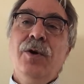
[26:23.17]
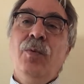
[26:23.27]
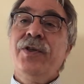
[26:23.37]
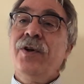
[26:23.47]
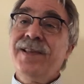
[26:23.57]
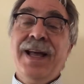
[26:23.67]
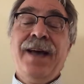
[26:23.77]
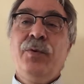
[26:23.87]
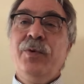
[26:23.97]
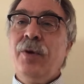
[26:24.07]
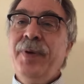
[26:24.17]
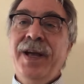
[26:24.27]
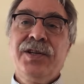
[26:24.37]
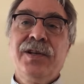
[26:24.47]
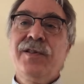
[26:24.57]
with our staff and with our
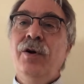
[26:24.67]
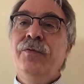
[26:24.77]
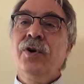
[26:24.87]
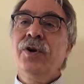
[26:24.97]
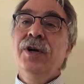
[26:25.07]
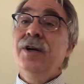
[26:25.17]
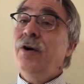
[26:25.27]
patients over,